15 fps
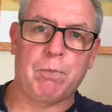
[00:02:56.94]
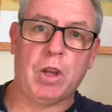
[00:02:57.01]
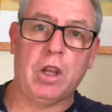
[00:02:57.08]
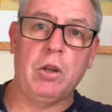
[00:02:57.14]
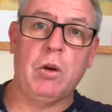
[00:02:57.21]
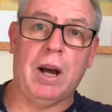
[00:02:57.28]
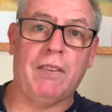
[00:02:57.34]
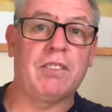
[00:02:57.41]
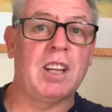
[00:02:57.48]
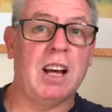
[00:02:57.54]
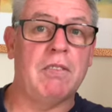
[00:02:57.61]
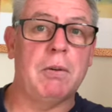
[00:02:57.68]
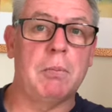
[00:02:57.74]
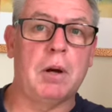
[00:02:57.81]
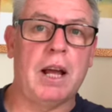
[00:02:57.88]
you have to
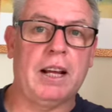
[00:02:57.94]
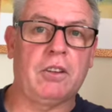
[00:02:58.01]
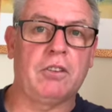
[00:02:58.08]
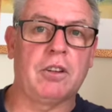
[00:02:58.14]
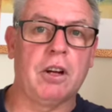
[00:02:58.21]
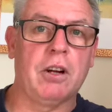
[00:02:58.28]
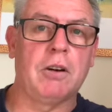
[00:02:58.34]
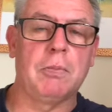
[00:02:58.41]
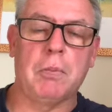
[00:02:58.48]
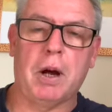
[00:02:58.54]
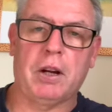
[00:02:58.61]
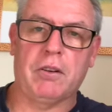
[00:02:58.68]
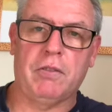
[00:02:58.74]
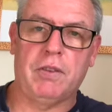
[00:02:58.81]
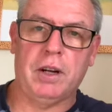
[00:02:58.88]
have an external
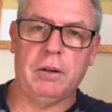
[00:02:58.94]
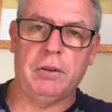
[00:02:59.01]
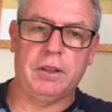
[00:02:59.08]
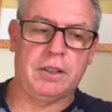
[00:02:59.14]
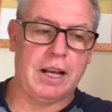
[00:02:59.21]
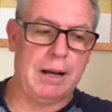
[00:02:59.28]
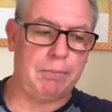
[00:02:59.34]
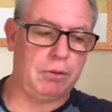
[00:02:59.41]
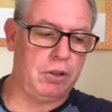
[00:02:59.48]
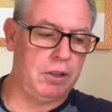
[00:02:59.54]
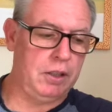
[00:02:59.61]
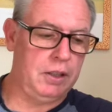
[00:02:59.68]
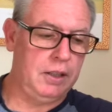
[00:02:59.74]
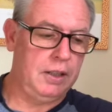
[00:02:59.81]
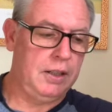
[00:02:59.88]
microphone
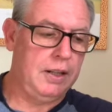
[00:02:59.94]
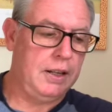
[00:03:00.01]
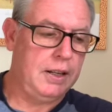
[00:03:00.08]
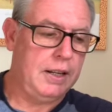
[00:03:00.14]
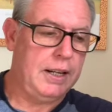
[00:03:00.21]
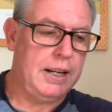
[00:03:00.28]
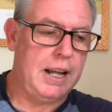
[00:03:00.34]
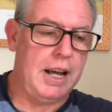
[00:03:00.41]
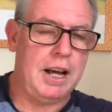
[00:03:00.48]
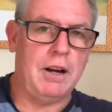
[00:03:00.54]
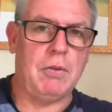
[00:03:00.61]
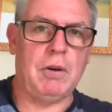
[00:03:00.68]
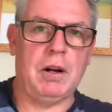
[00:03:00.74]
adapter. Now,